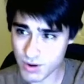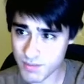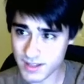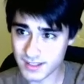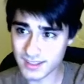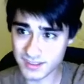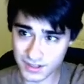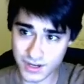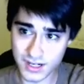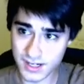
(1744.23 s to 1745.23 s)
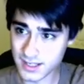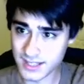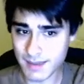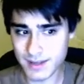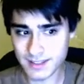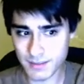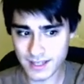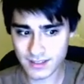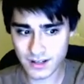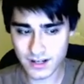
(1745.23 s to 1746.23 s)
this is good because that means that my
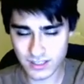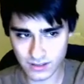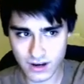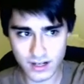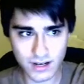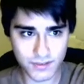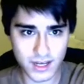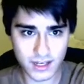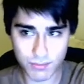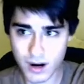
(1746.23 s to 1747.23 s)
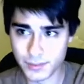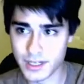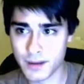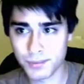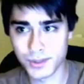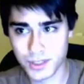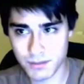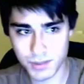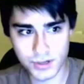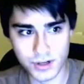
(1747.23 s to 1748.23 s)
stun is long enough that I can probably upload the
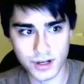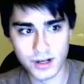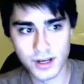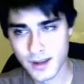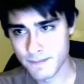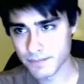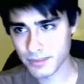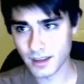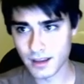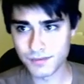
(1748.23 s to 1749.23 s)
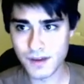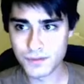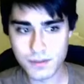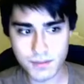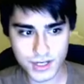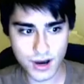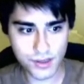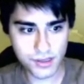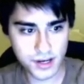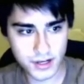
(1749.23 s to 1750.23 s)
computer. If you have too much health
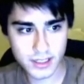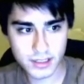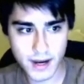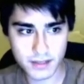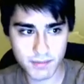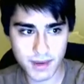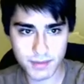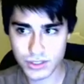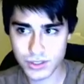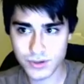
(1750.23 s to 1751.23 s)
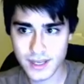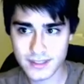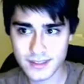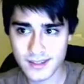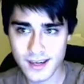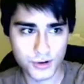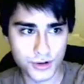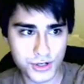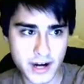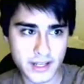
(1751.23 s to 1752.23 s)
here, expect maybe 2 hits, or
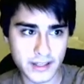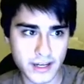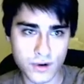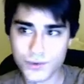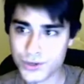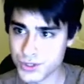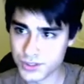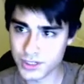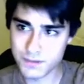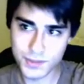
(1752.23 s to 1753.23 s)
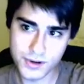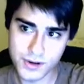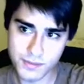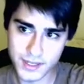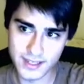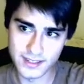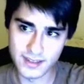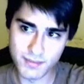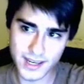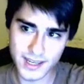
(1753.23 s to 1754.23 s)
try to like overshoot the computer because you
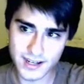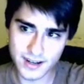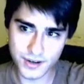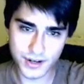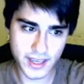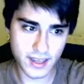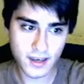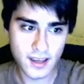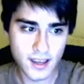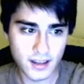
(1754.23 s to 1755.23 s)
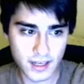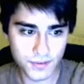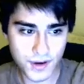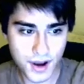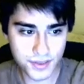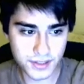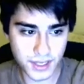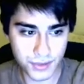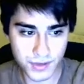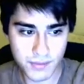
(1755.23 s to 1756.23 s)
might get another hit. Like if your health is like
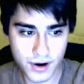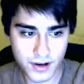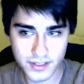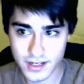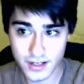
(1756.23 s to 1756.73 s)
3 bars here,